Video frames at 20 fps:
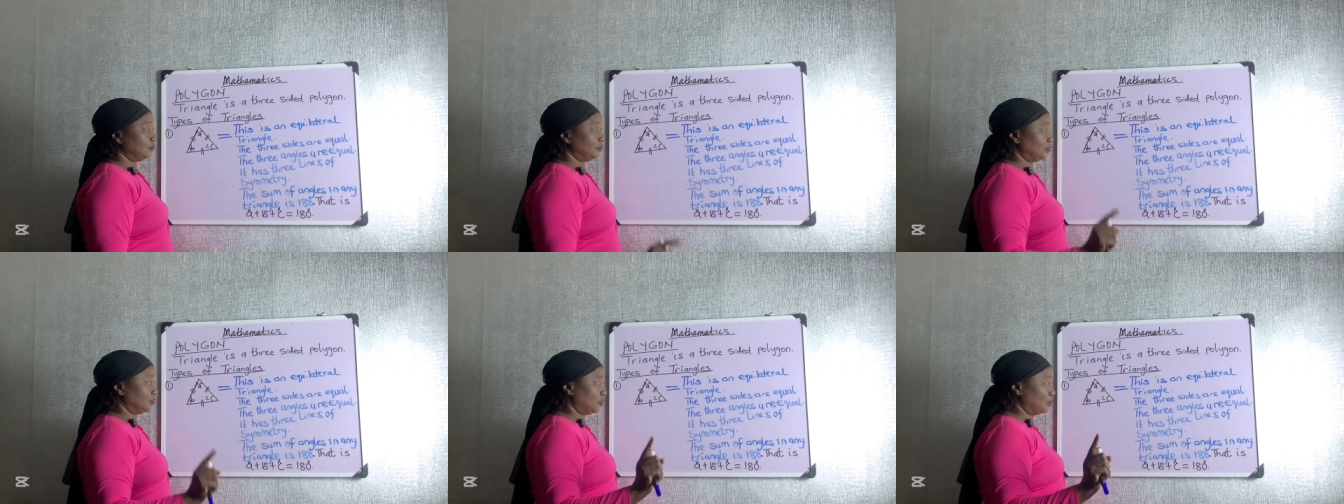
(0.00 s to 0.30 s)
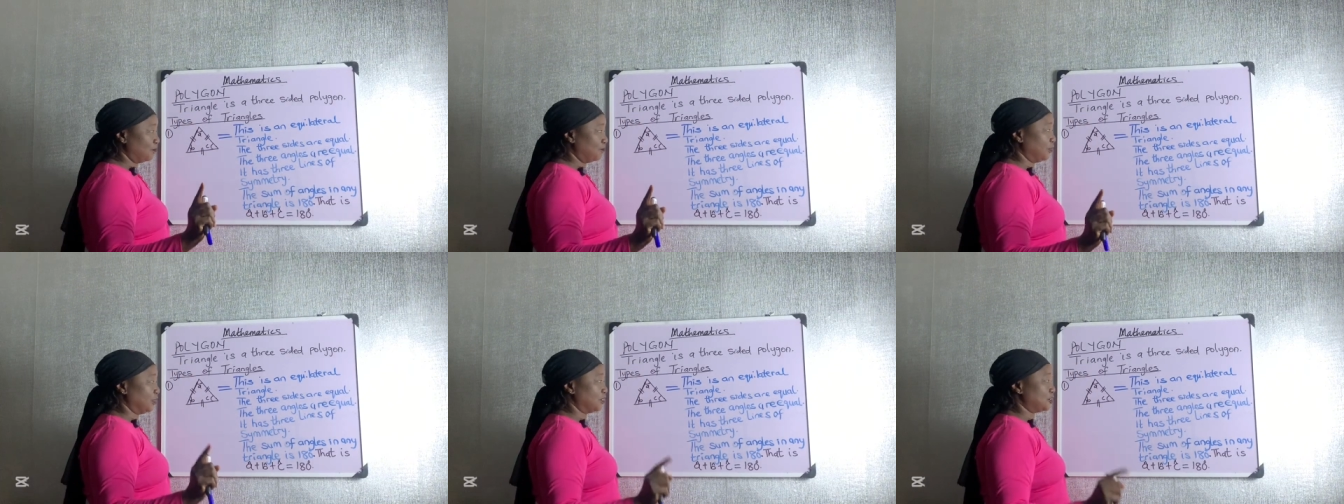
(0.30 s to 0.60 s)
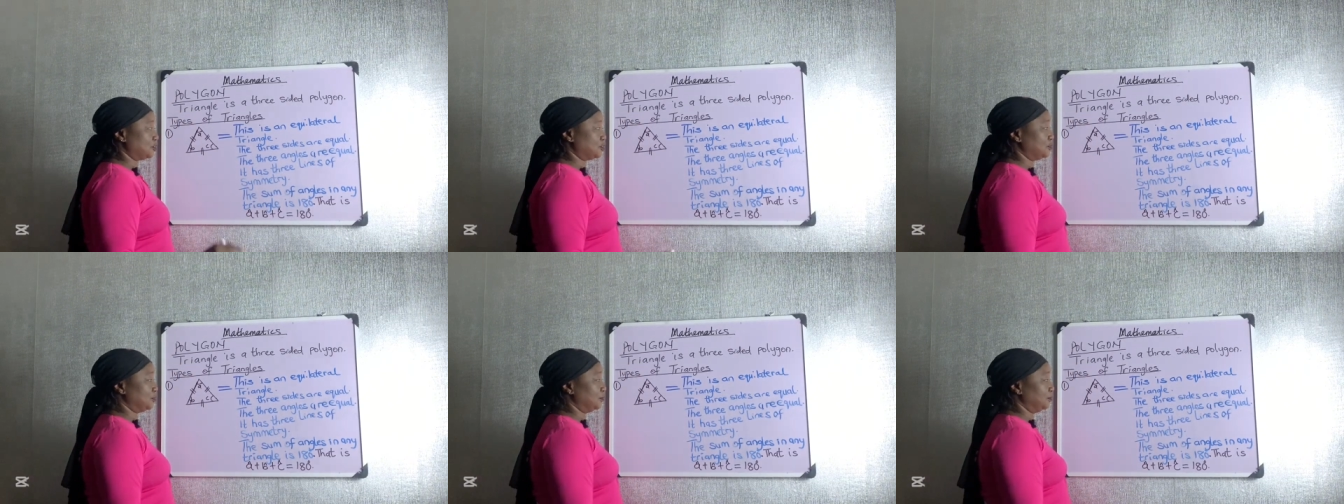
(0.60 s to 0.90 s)
Number
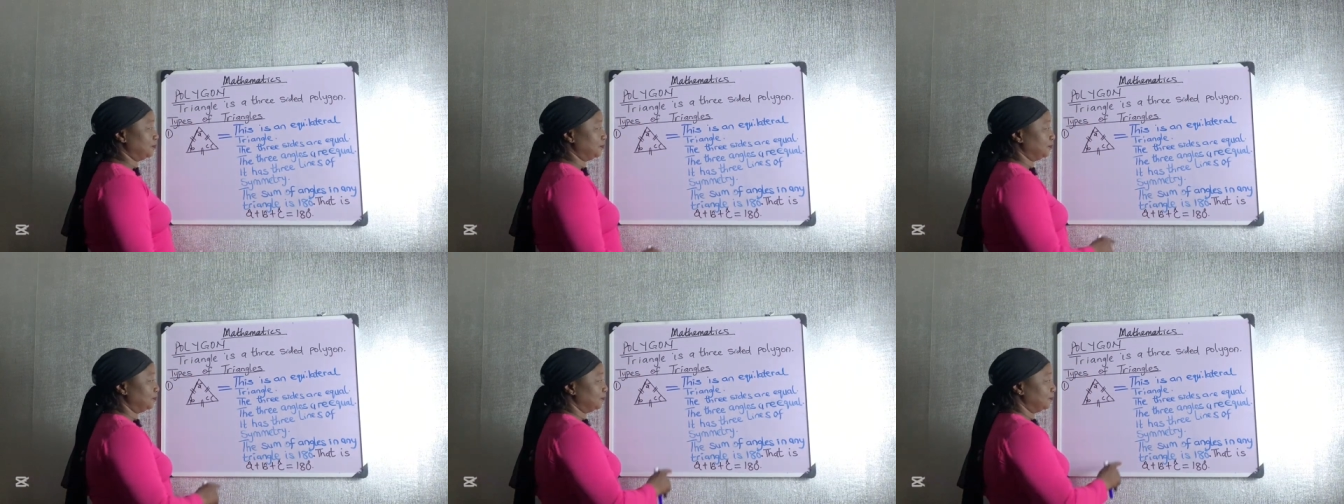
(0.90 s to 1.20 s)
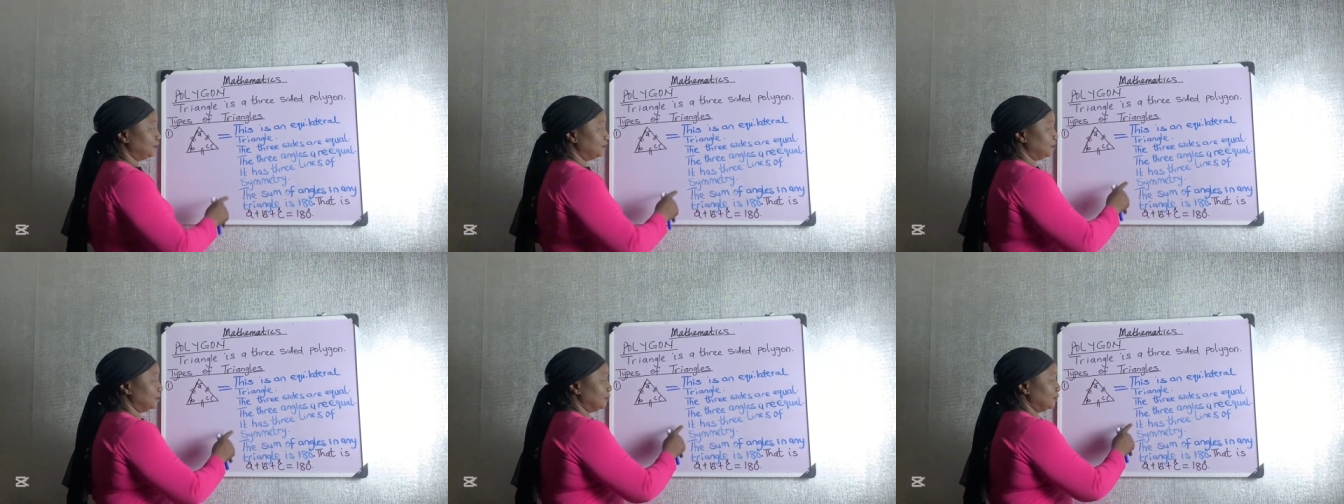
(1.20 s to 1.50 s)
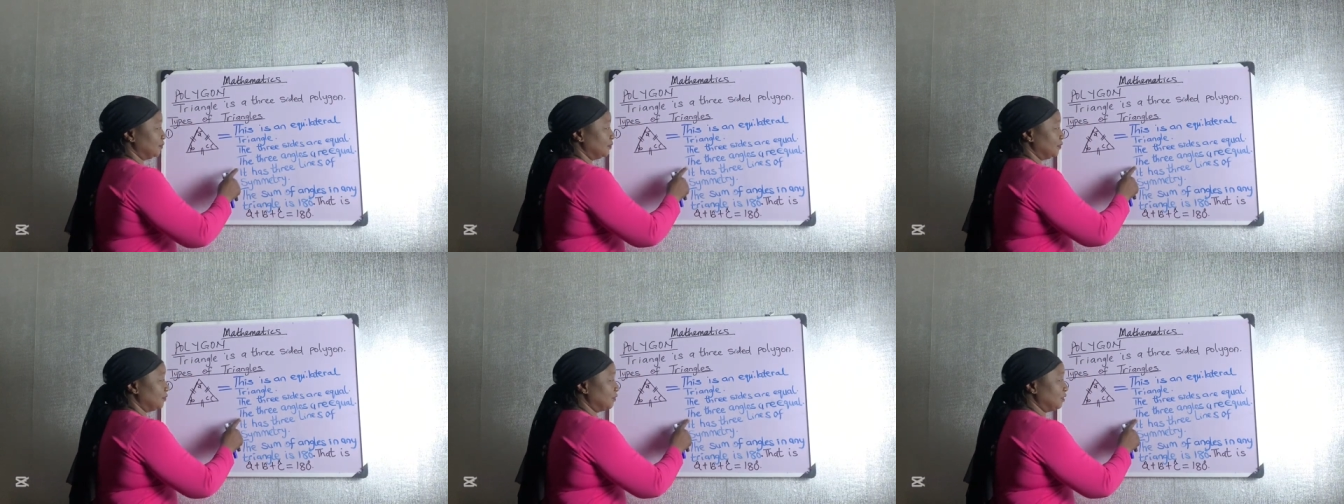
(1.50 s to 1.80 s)
two,
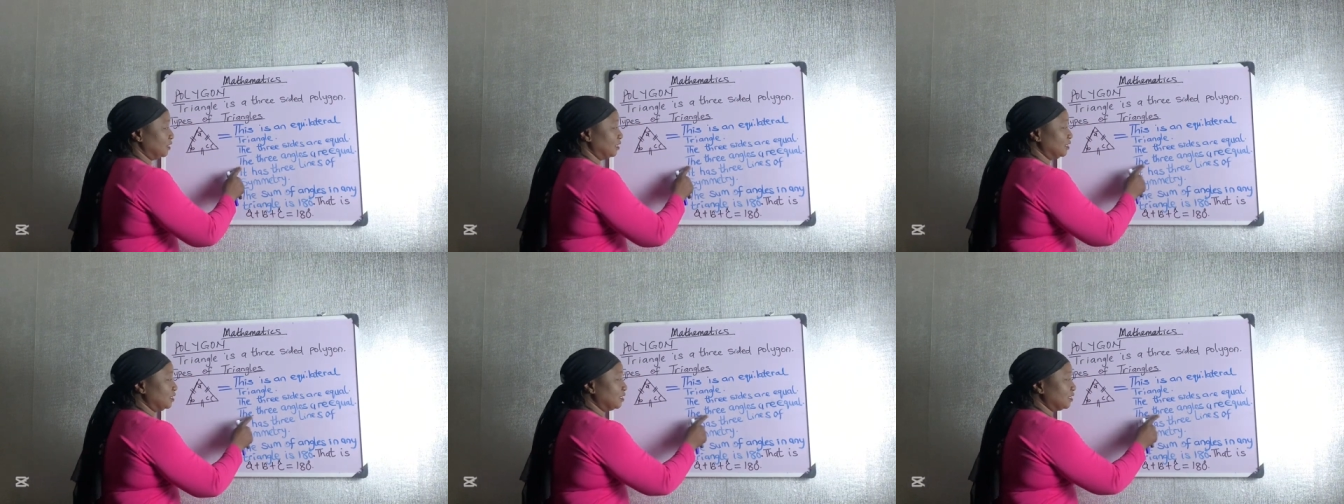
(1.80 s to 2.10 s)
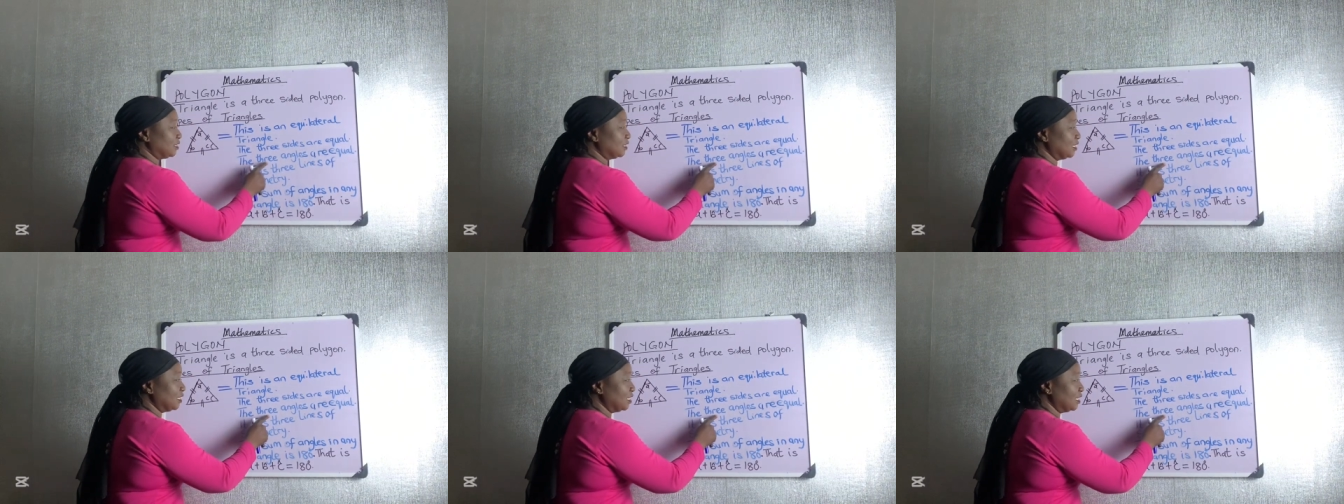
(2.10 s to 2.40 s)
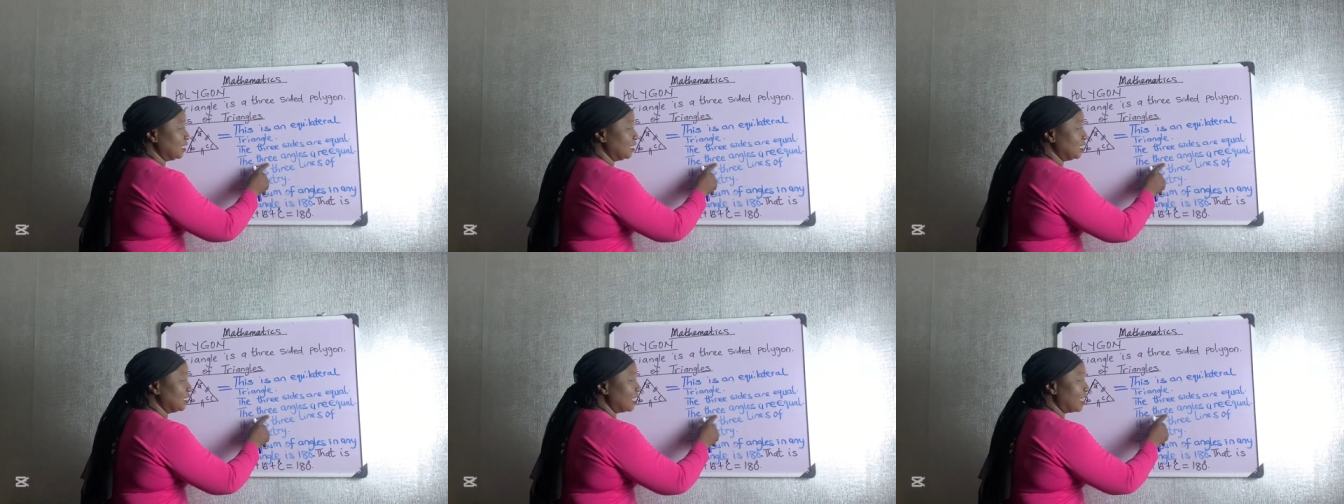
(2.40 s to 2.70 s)
the
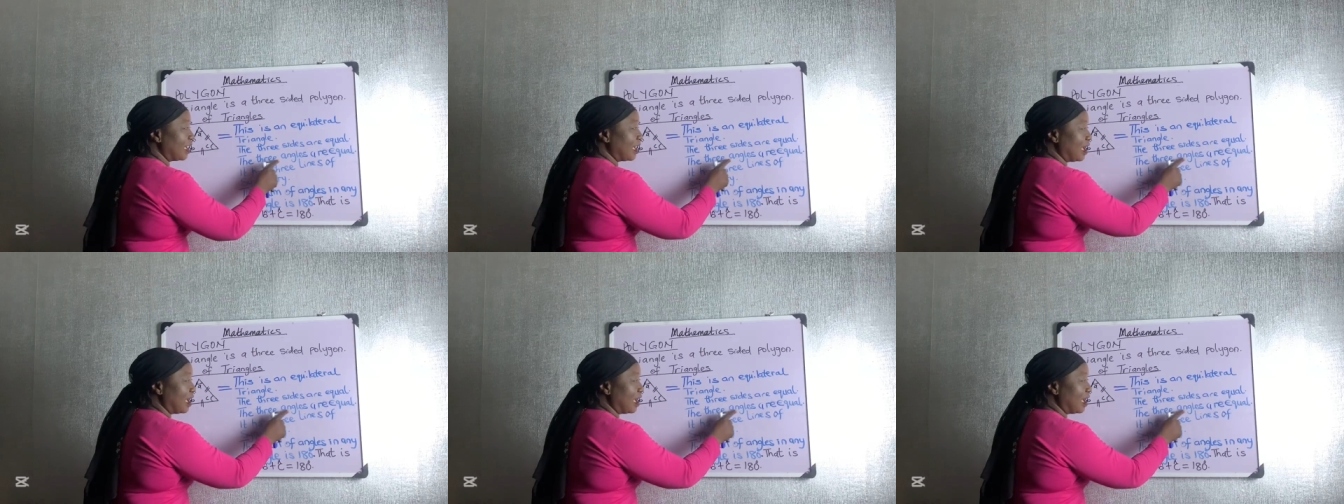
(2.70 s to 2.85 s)
three